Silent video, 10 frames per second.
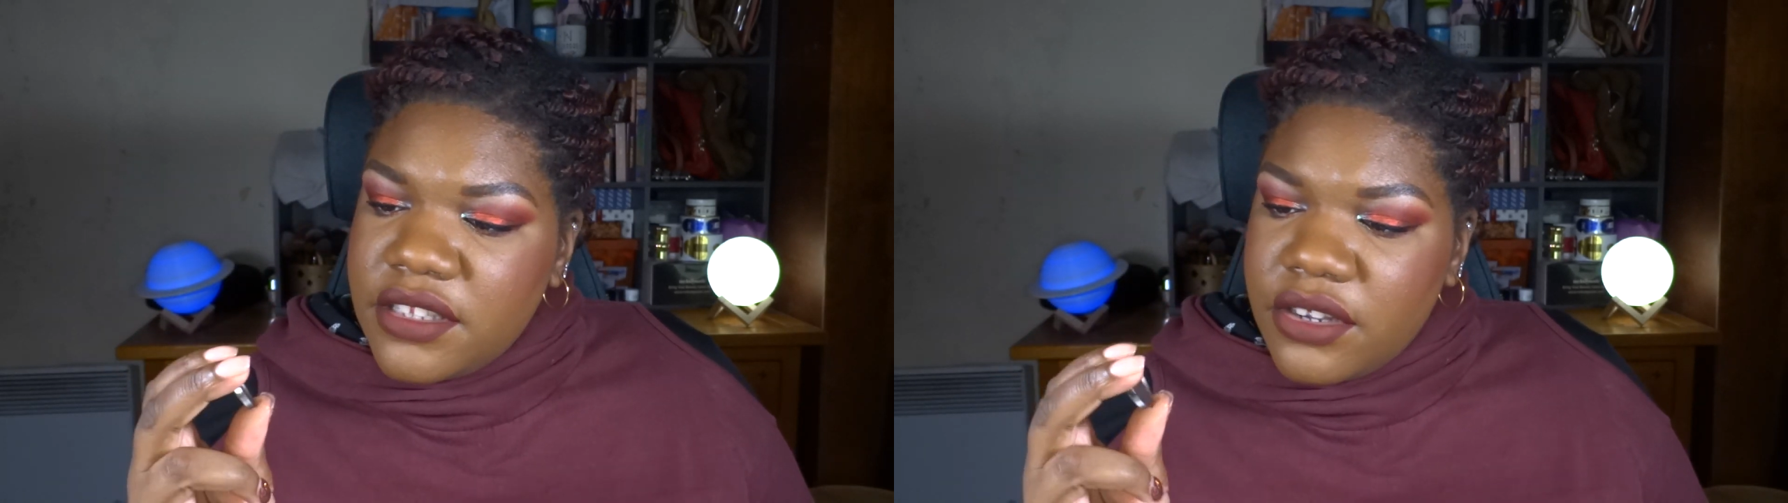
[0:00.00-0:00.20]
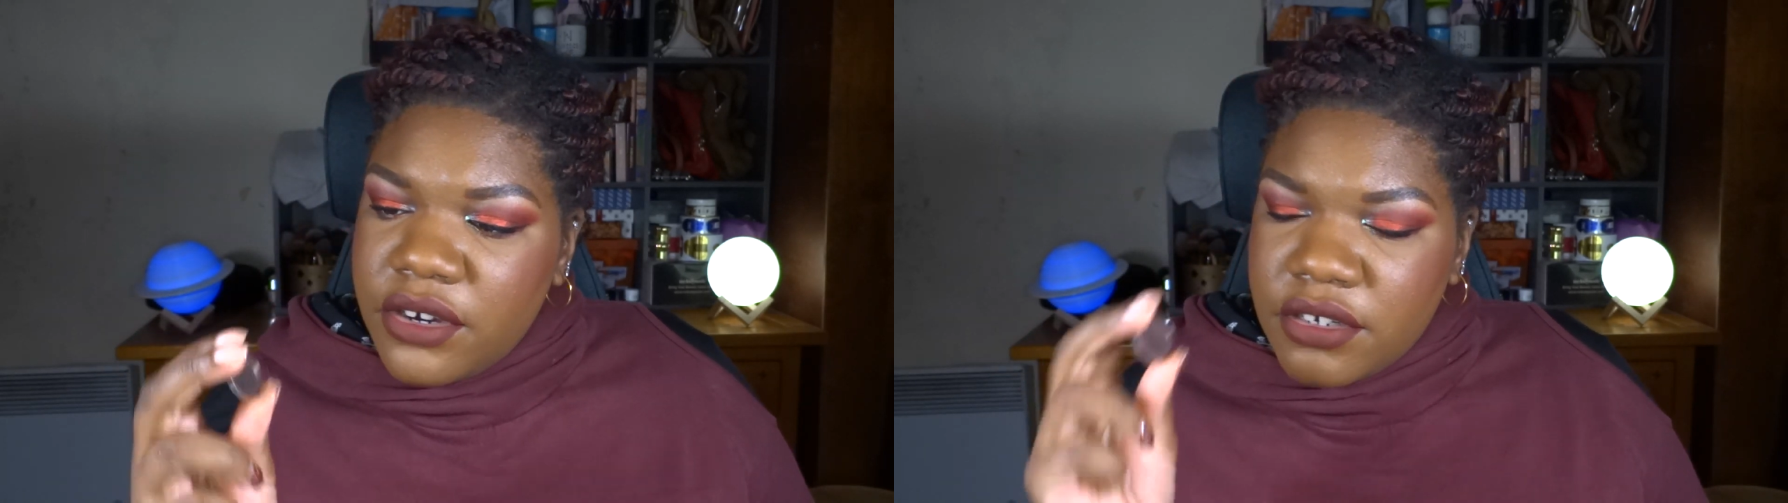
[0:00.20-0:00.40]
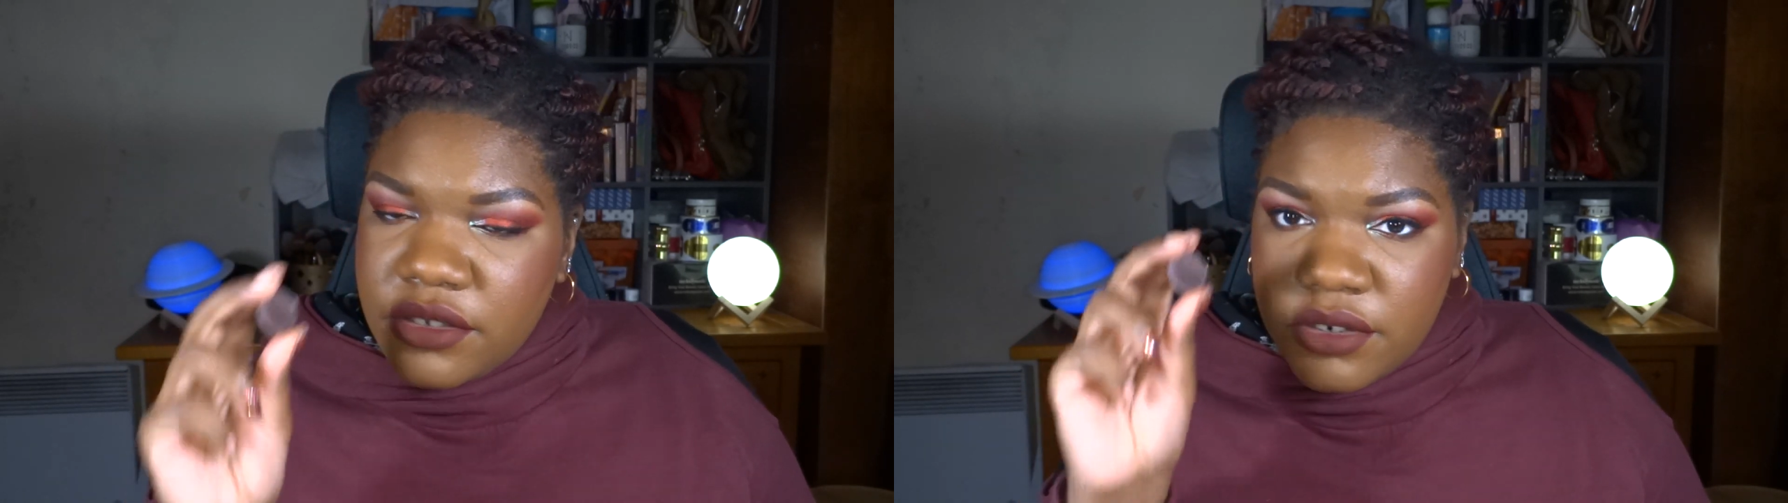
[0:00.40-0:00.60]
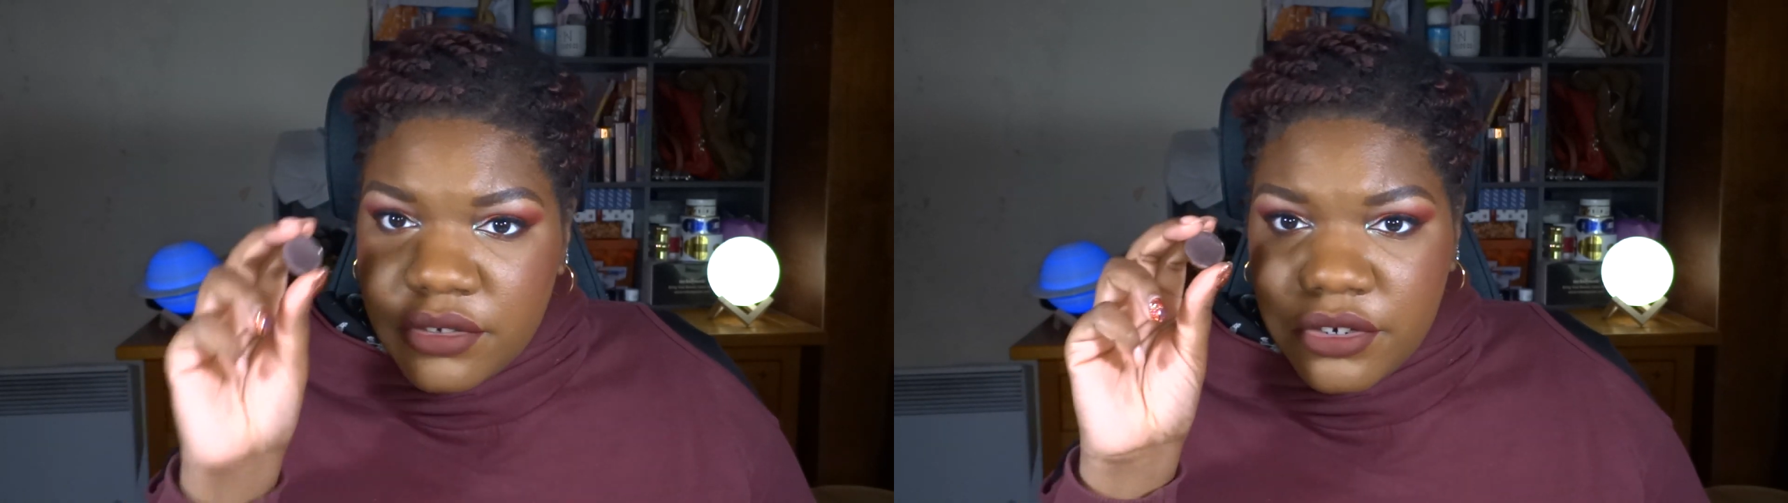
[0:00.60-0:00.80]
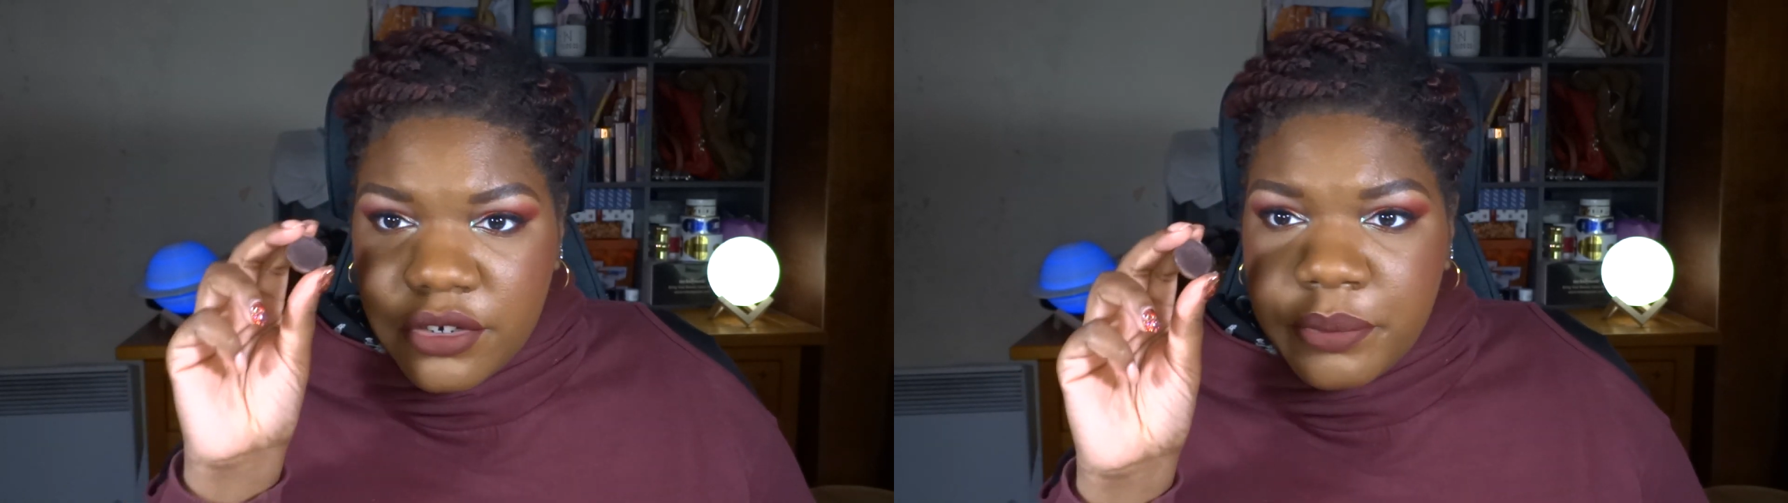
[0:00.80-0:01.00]
dark
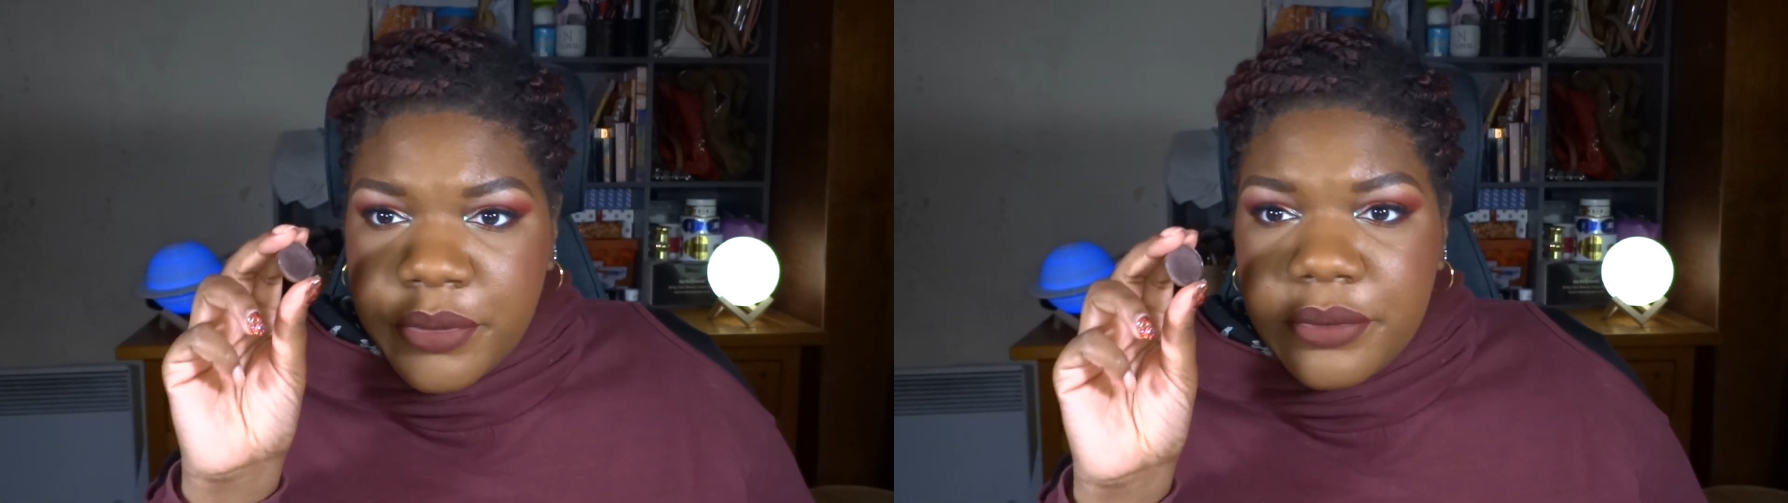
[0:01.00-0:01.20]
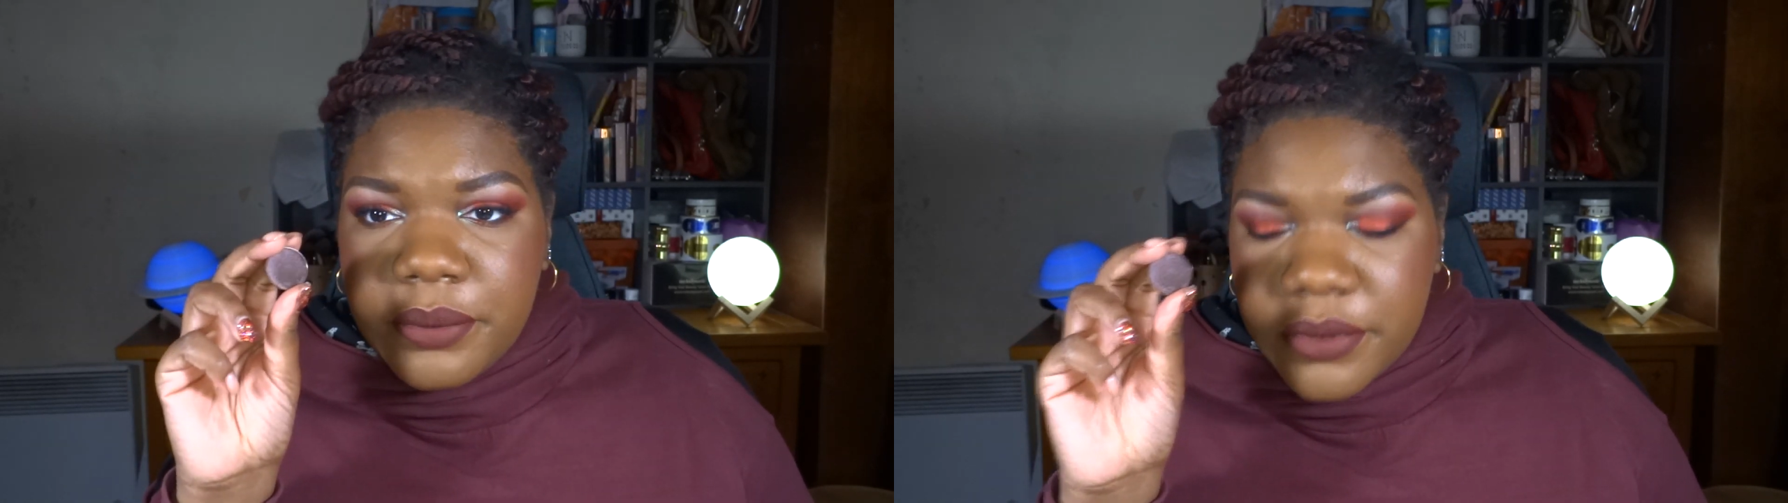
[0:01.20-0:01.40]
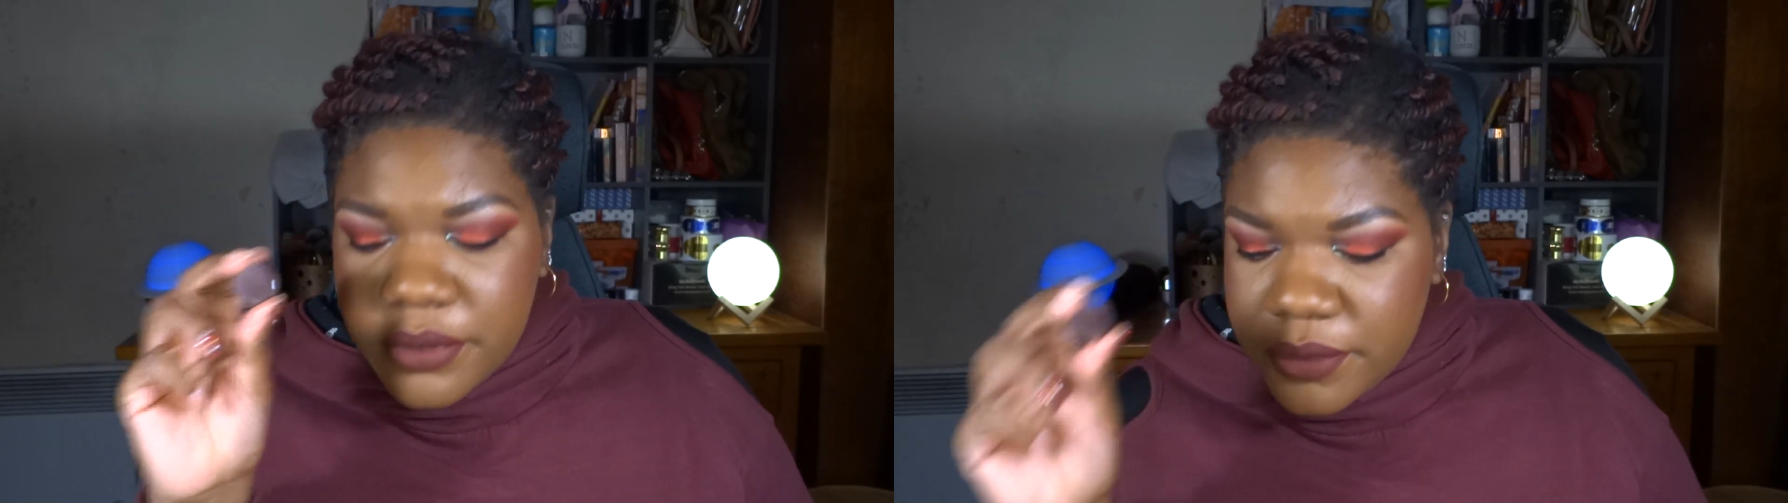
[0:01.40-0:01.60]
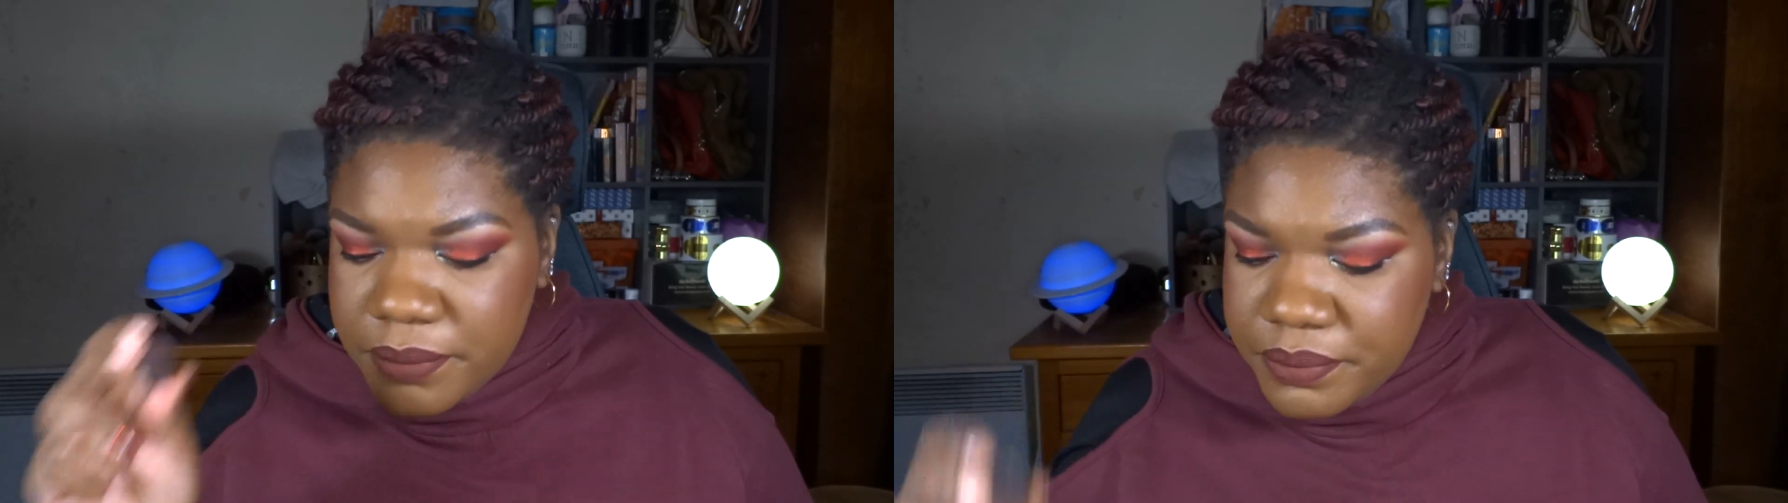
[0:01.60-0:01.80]
purple.